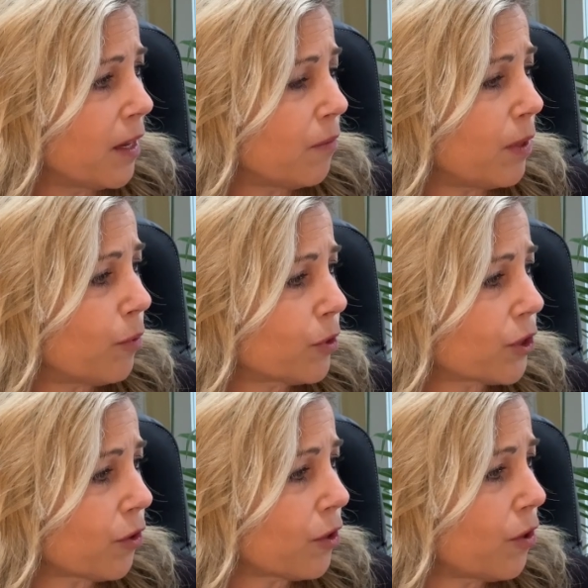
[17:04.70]
We will
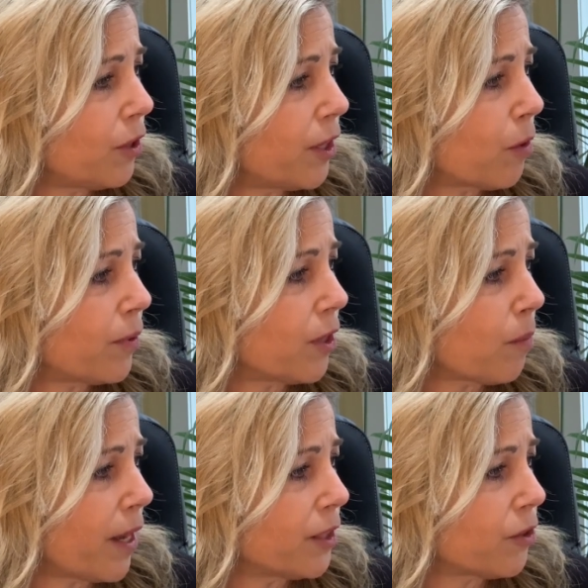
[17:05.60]
start earlier when their
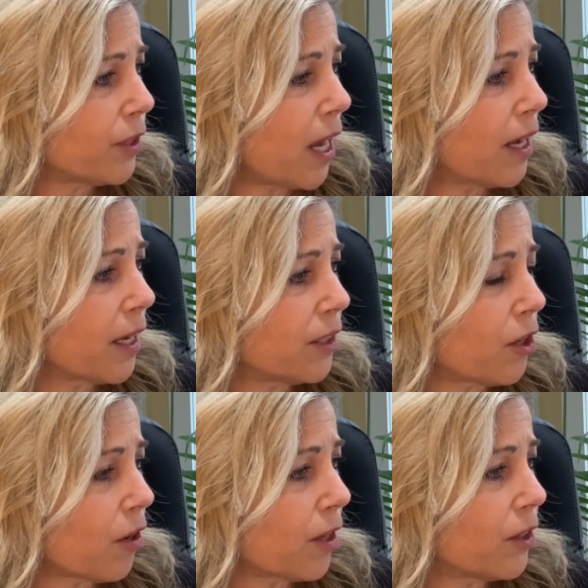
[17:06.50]
minds are young and
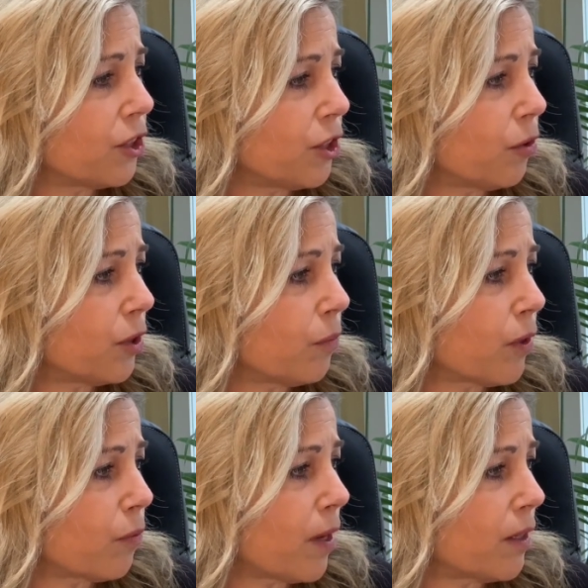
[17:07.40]
target the children
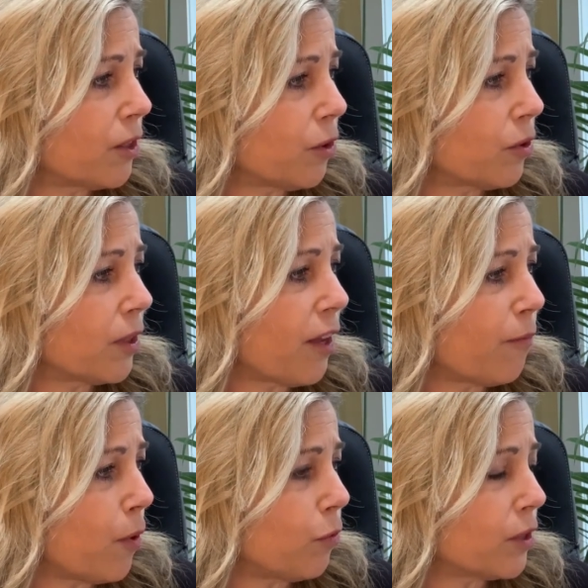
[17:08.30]
with what children
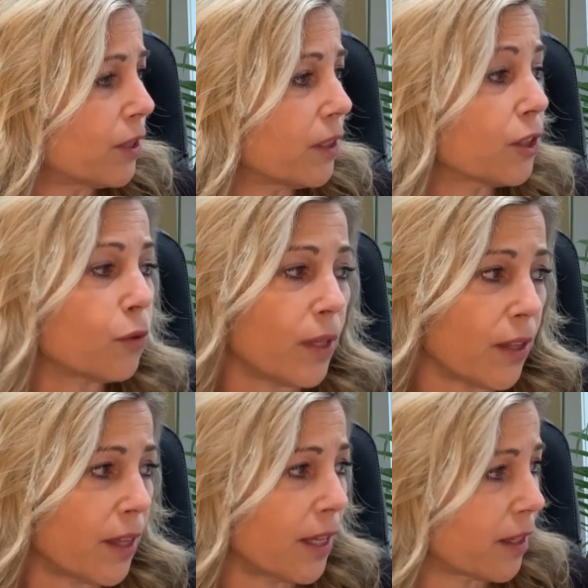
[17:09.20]
love most,
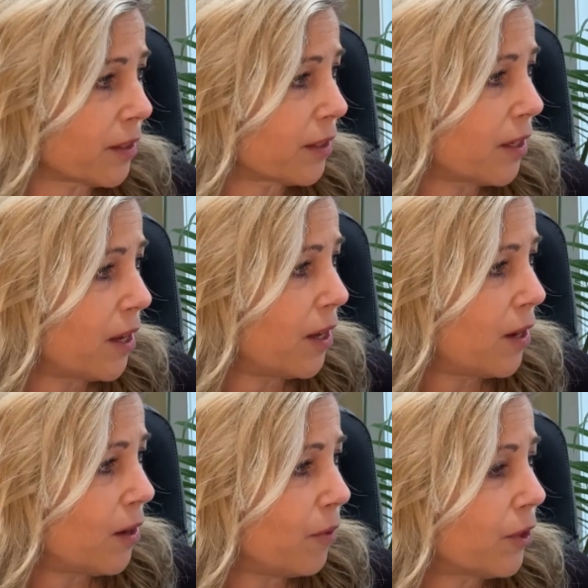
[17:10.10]
sweet things.
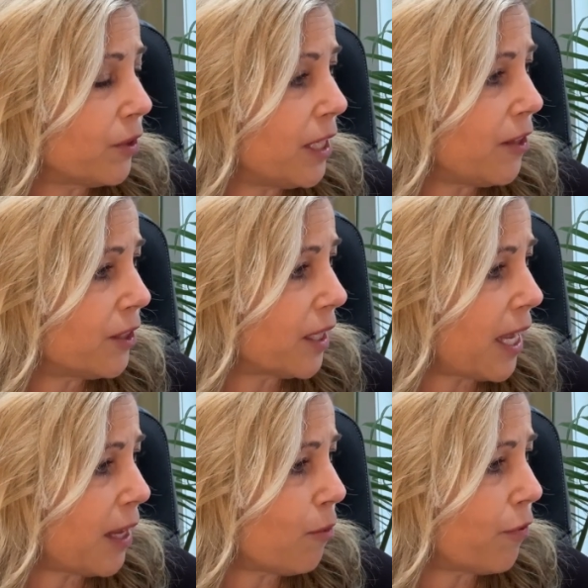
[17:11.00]
When their teeth
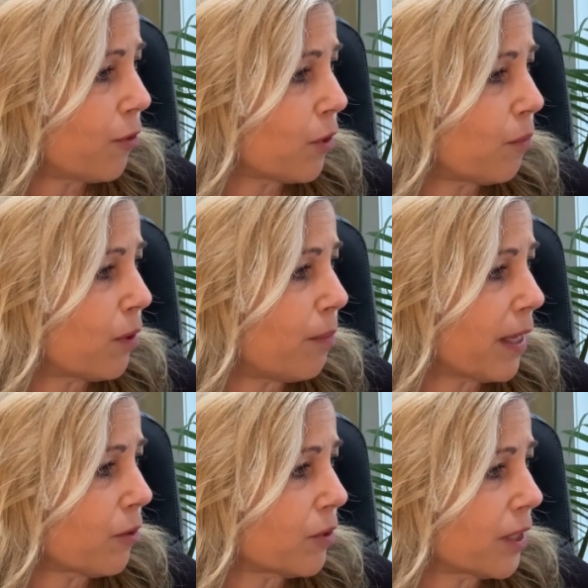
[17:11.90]
decay, we'll fill them with
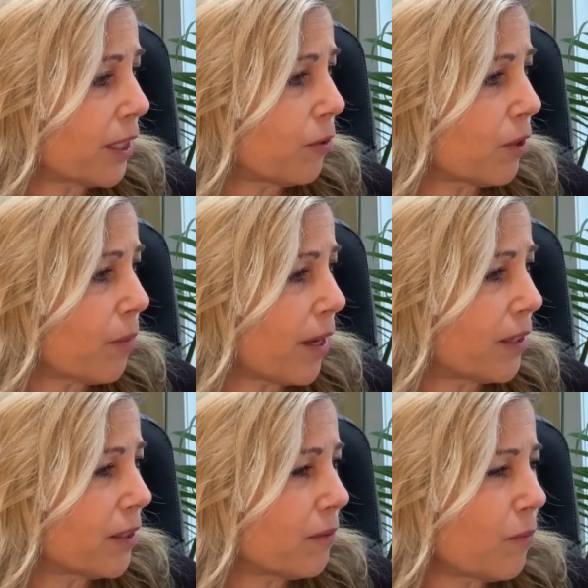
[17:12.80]
metals that kill their
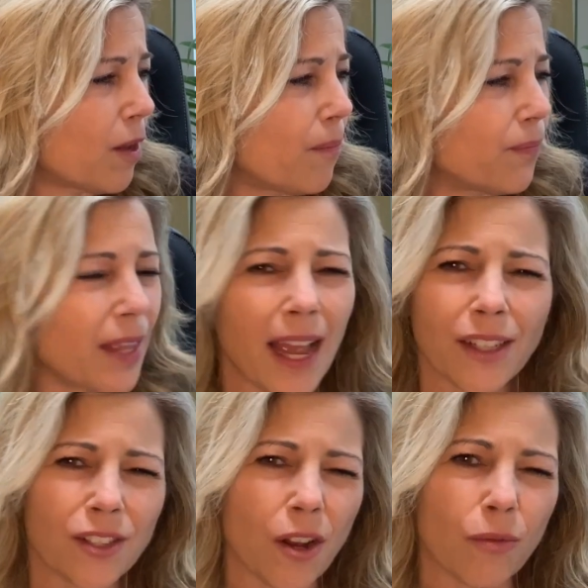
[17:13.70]
minds. Well,
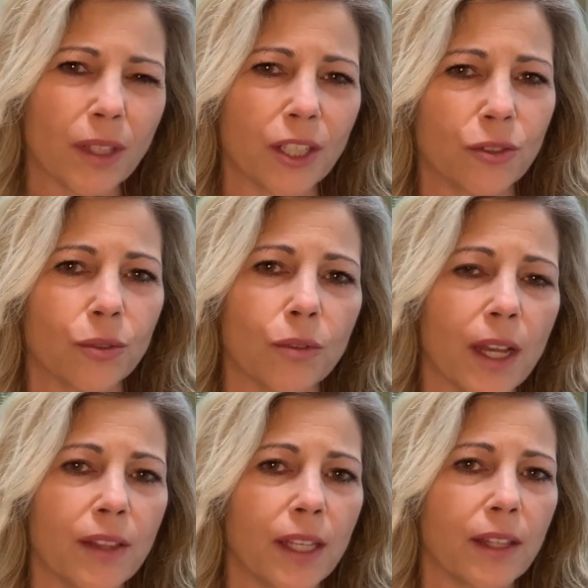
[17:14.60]
that's not really true.
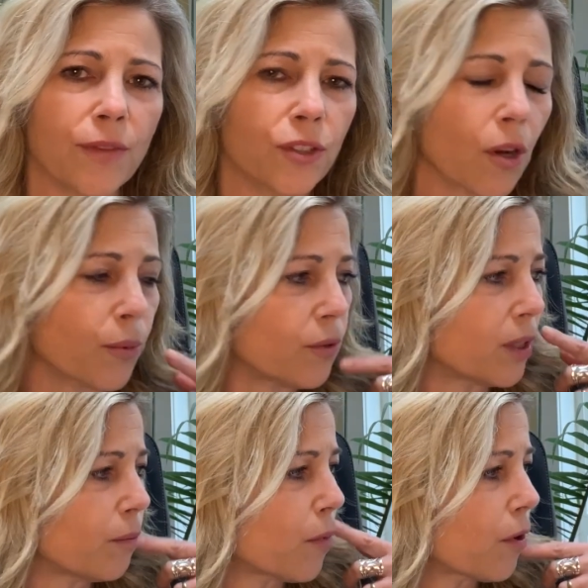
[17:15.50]
I think they've stopped
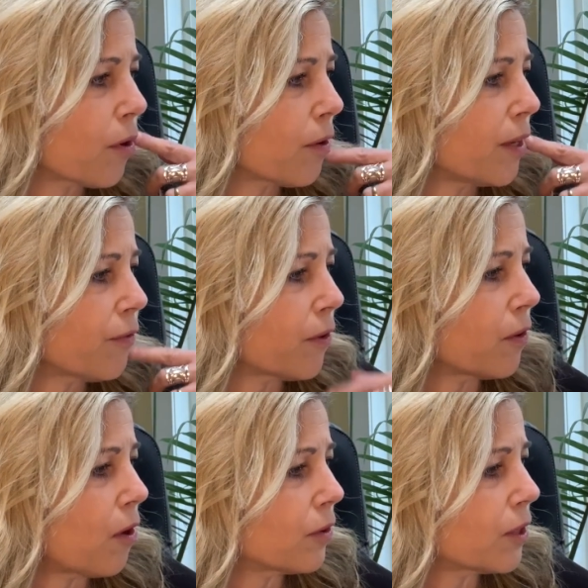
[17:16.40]
using mercury for a
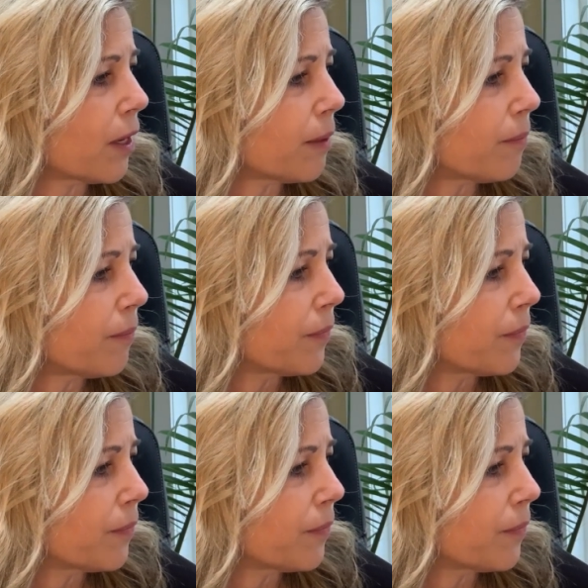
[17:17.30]
long time.